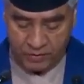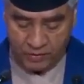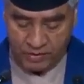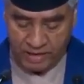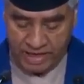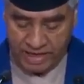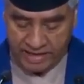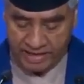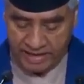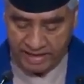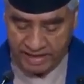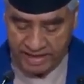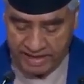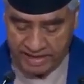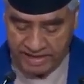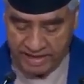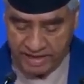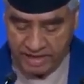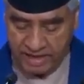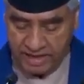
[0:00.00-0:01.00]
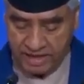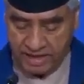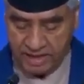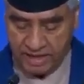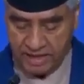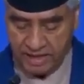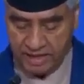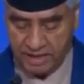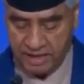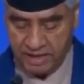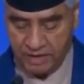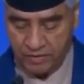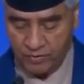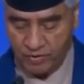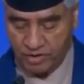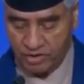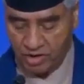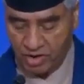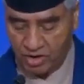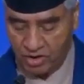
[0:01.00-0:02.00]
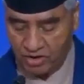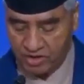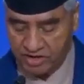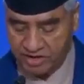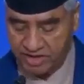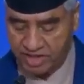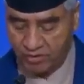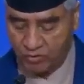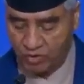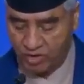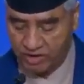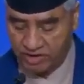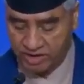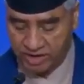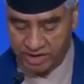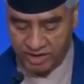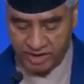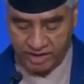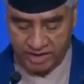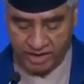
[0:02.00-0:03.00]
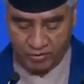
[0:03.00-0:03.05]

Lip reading: We are engaging with all stakeholders,